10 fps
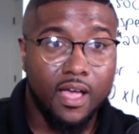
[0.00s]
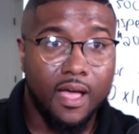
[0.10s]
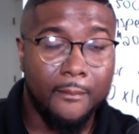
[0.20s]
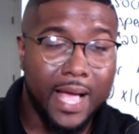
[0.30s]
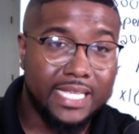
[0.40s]

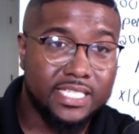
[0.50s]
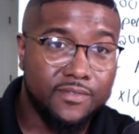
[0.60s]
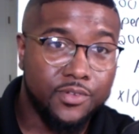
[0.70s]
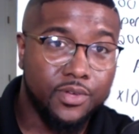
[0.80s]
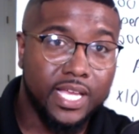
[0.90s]
Imagine
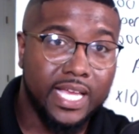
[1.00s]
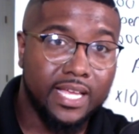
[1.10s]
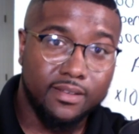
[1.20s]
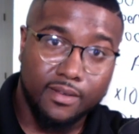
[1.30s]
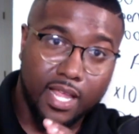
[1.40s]
if you can
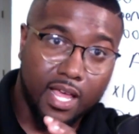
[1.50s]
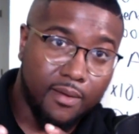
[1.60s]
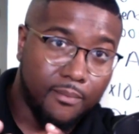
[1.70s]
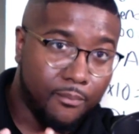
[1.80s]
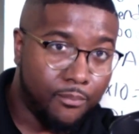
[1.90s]
get
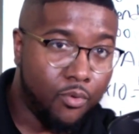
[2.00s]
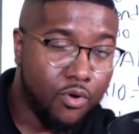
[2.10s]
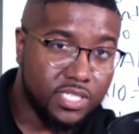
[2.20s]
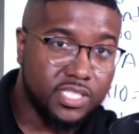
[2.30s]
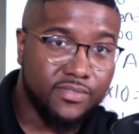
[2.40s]

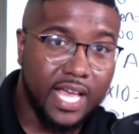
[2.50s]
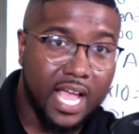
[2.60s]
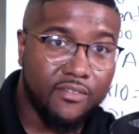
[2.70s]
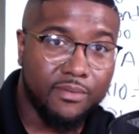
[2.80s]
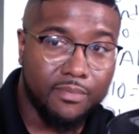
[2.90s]
portions of that
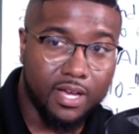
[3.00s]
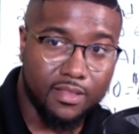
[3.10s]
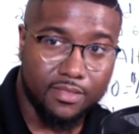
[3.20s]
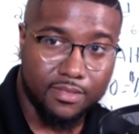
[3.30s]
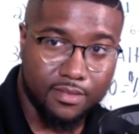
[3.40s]
every month.